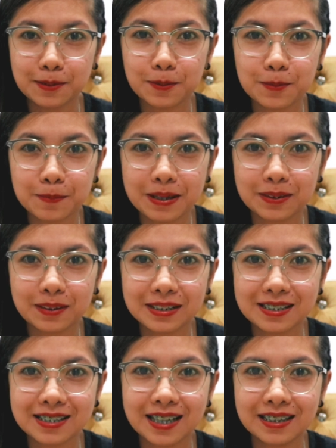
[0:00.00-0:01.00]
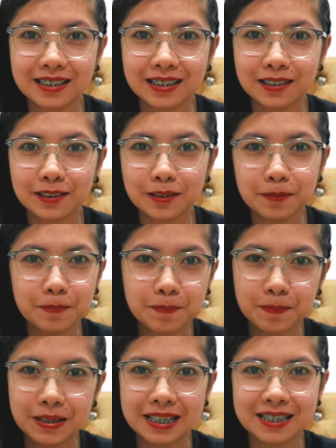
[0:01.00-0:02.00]
So, kung bago ka sa channel na to,
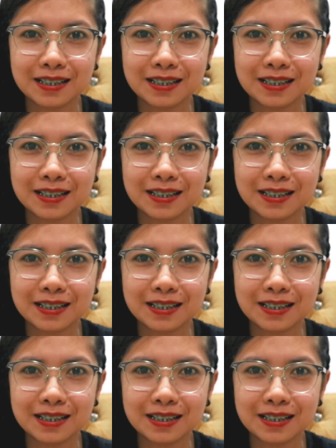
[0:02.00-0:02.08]
please